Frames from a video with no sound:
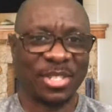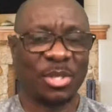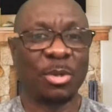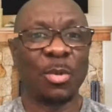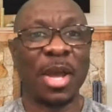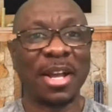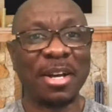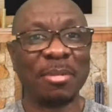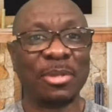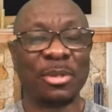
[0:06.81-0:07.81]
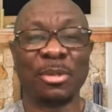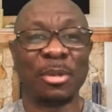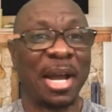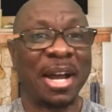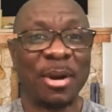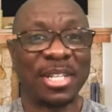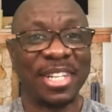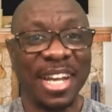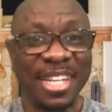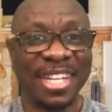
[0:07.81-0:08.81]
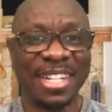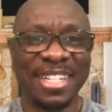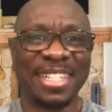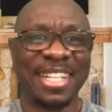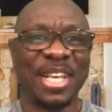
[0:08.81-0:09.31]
You're welcome to our channel,